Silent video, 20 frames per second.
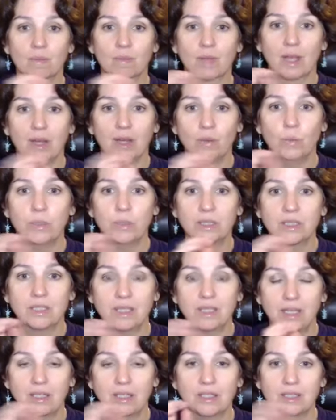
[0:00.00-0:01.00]
I wish
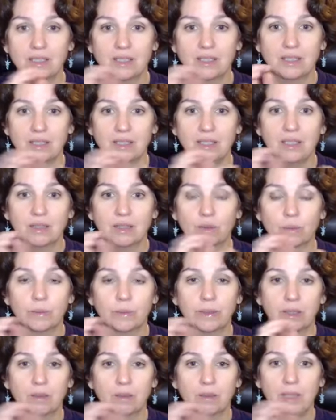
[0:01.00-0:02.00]
they could see the
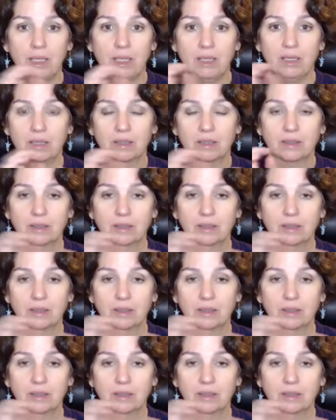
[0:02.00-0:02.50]
real me.